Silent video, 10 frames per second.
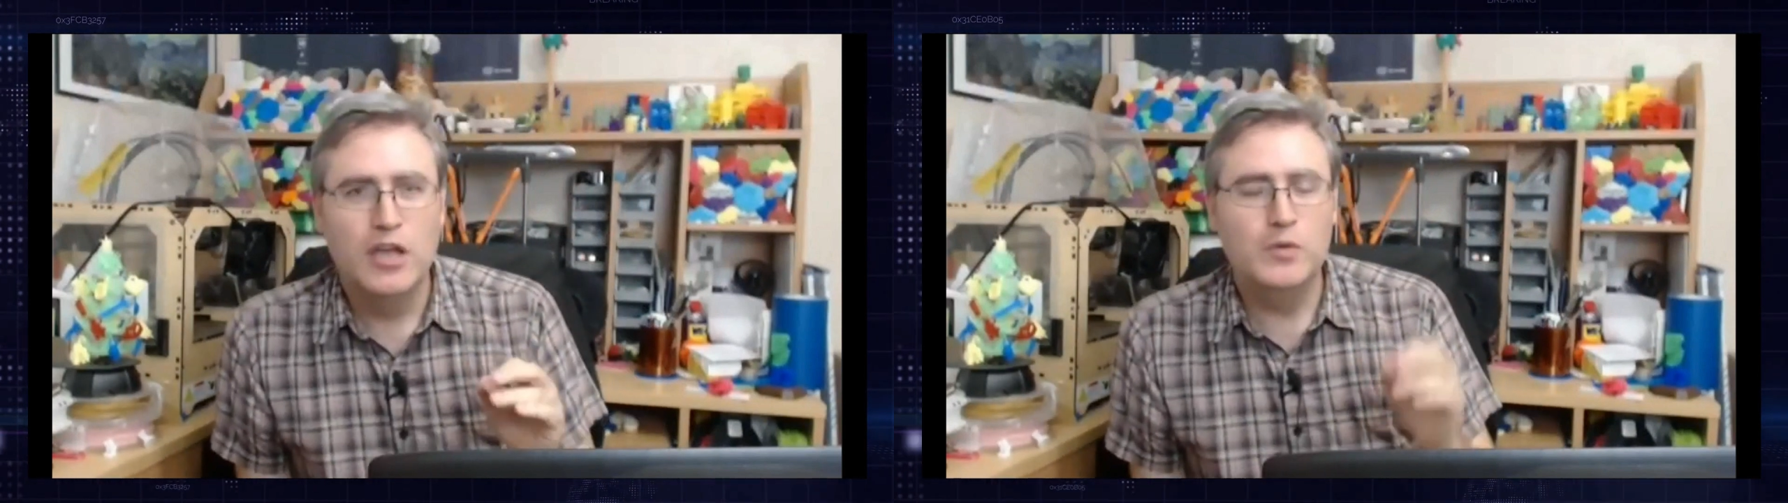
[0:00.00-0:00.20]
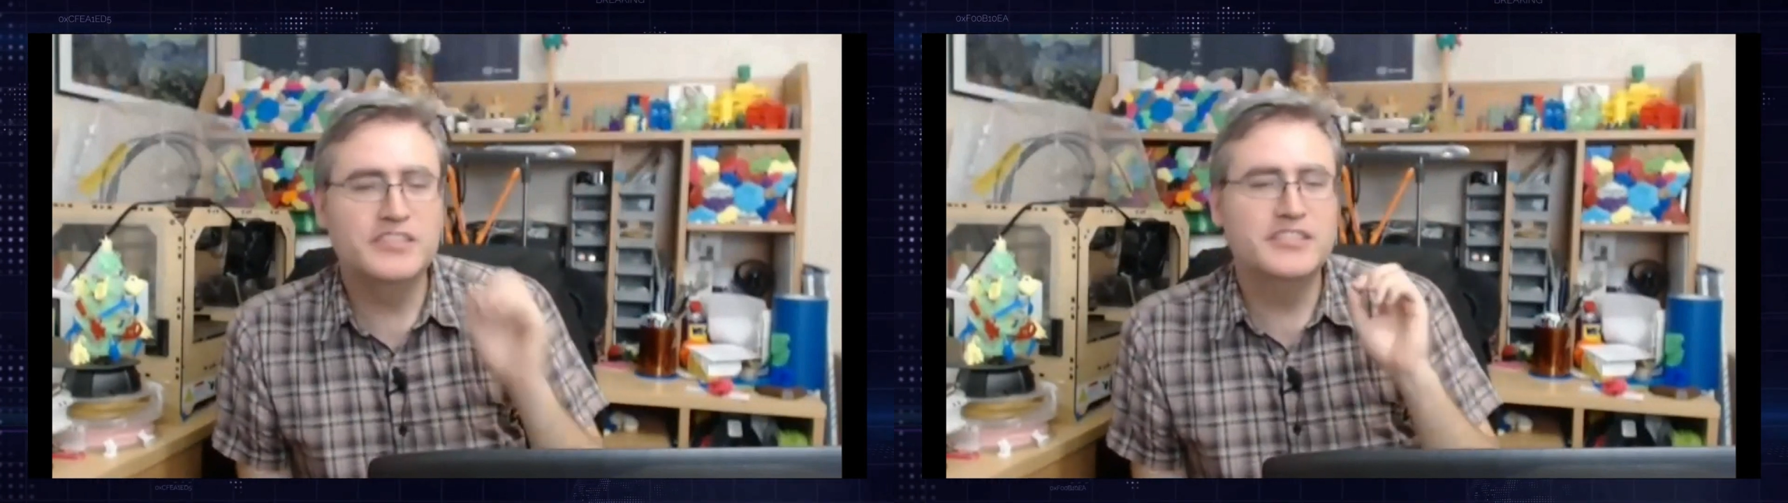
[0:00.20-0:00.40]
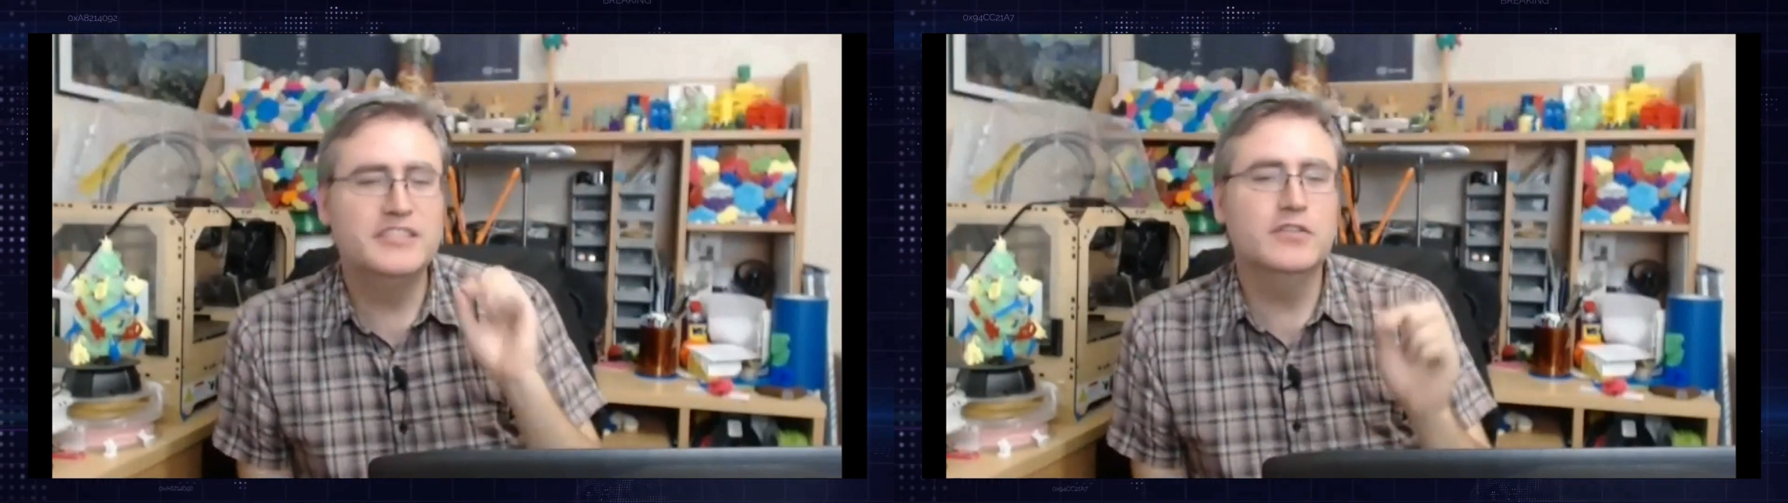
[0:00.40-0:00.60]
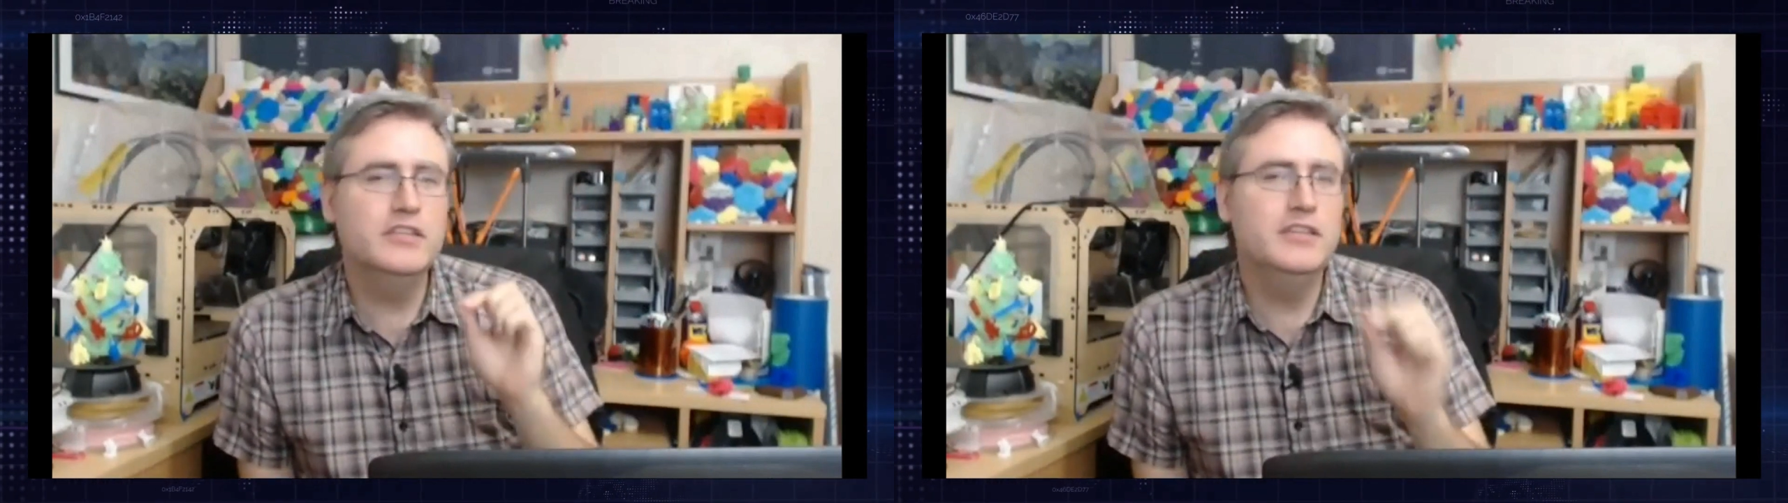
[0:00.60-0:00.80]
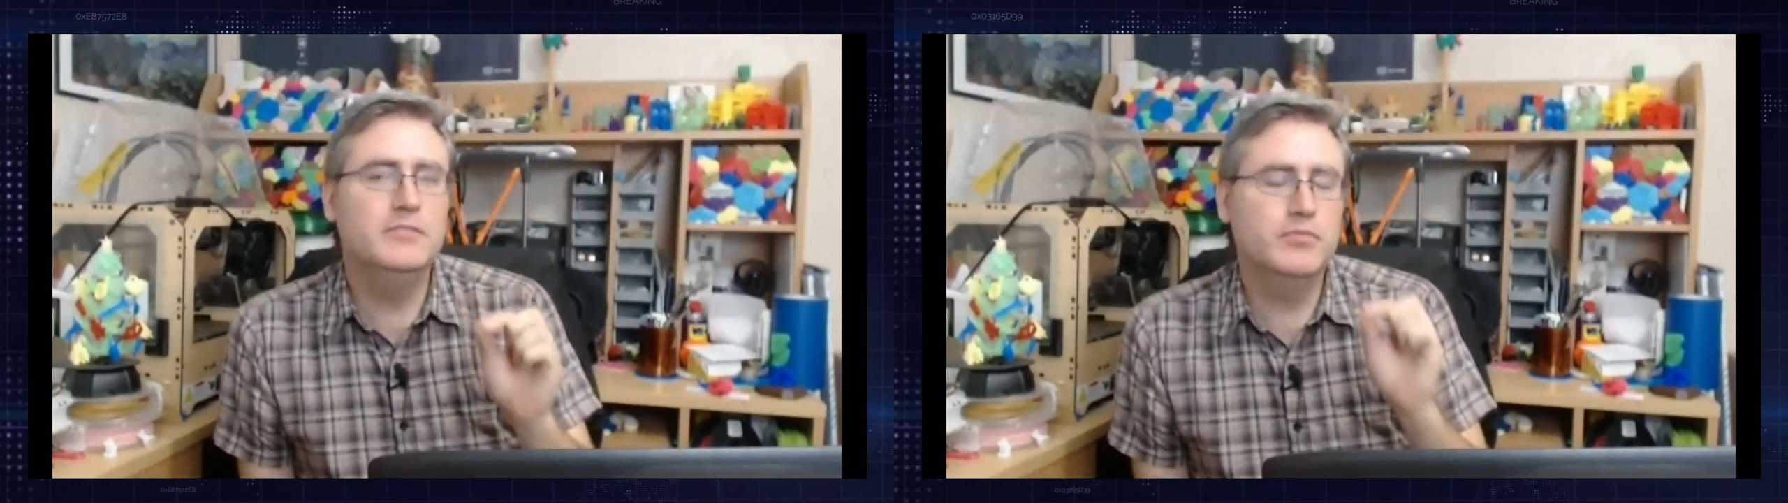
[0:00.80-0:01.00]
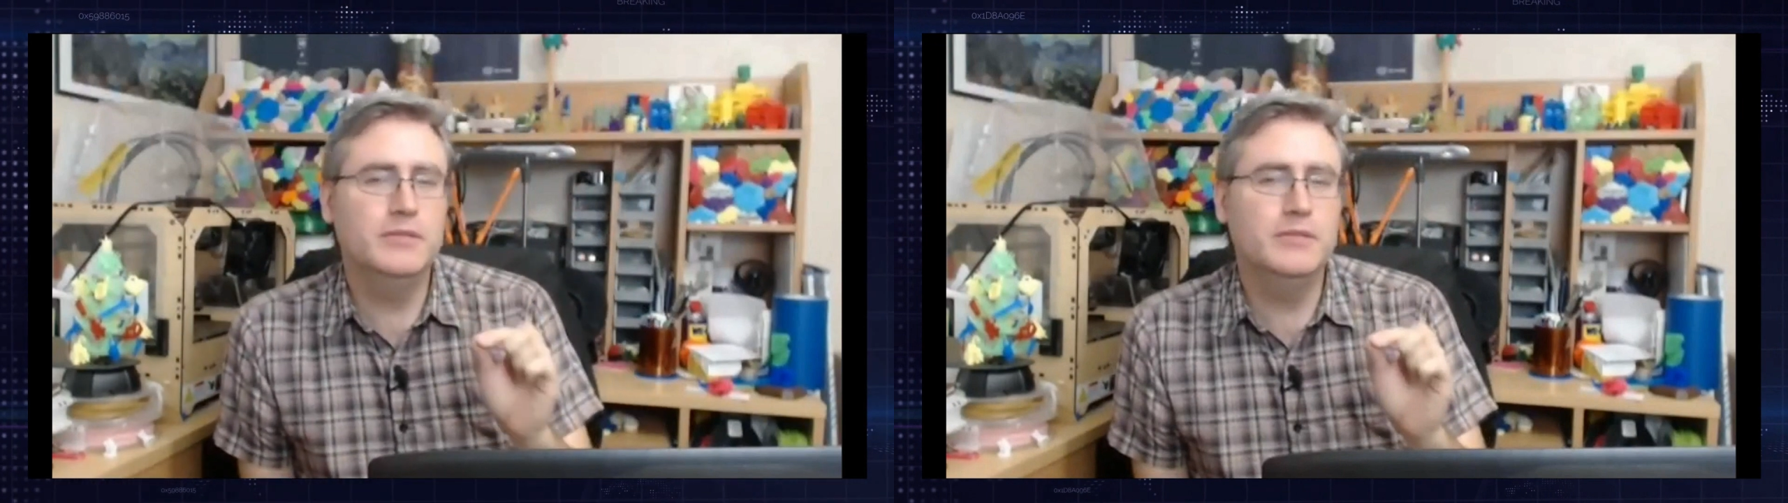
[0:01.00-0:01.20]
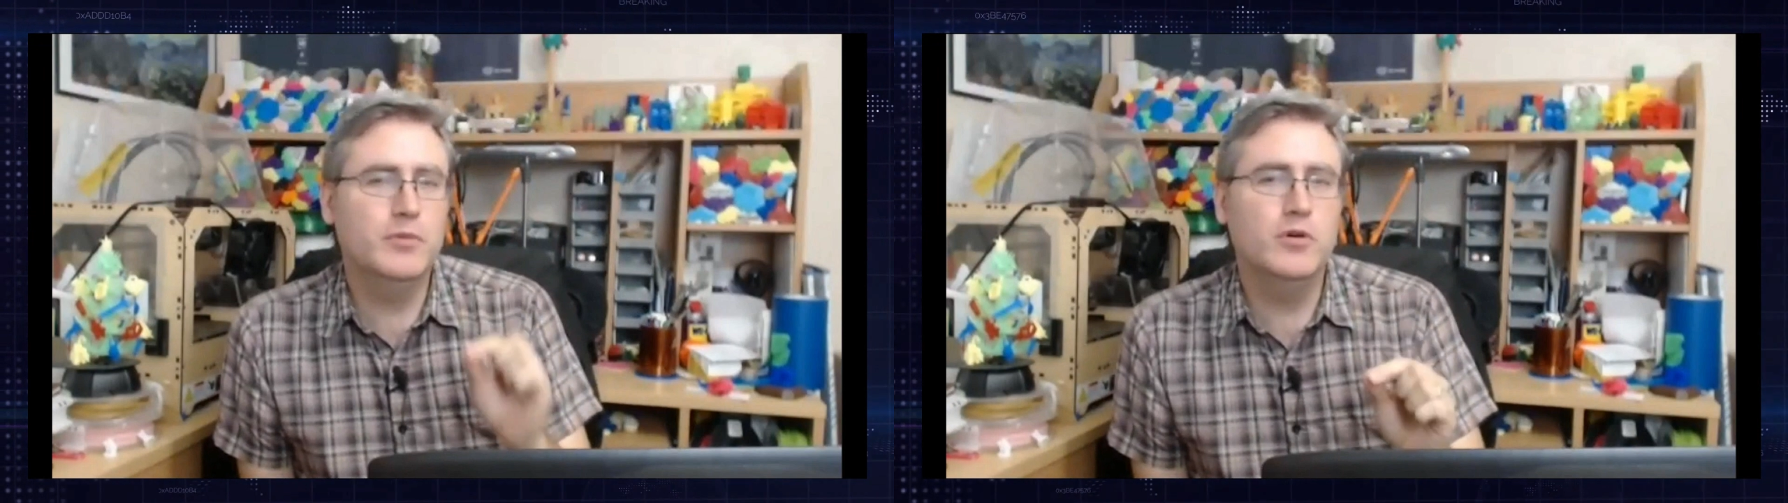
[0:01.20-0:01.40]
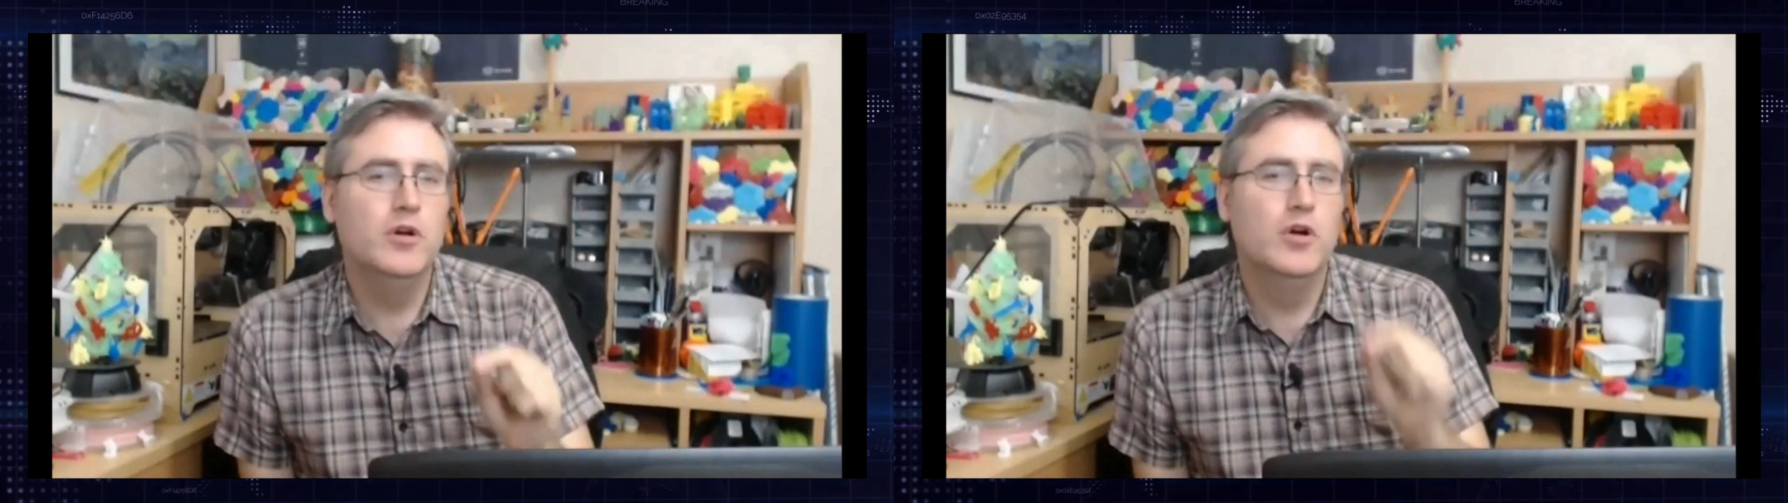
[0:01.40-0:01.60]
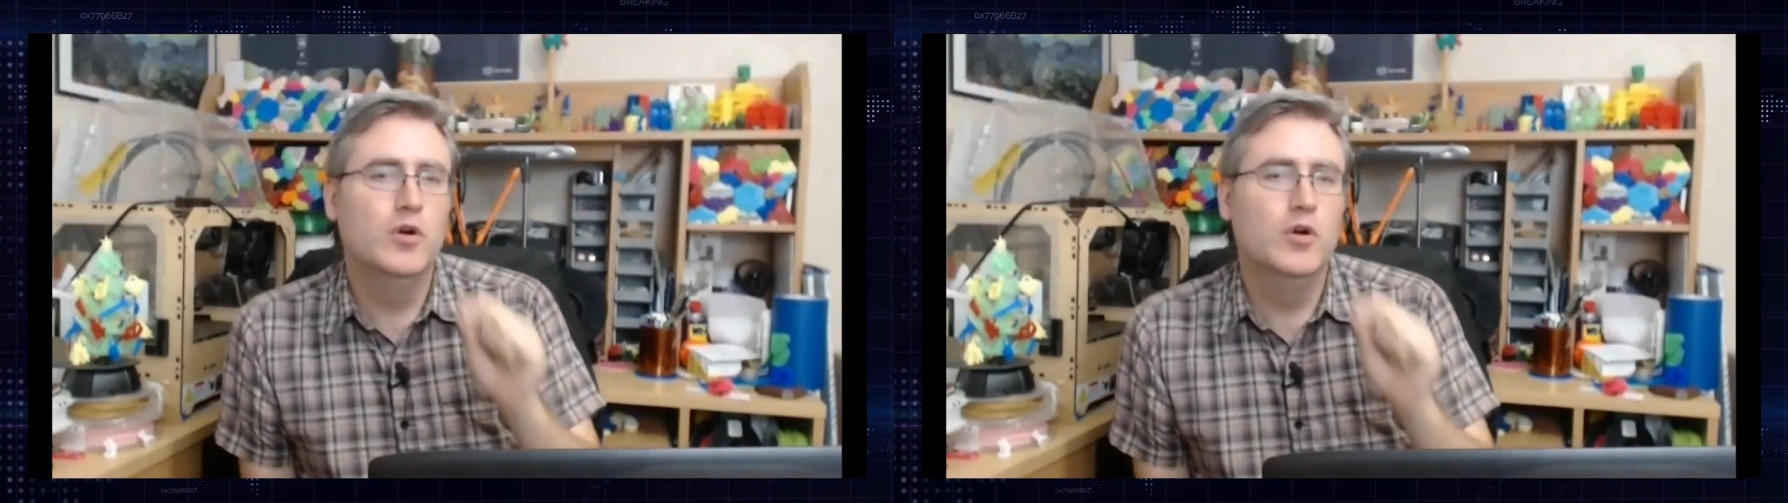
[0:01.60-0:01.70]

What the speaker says: We still need people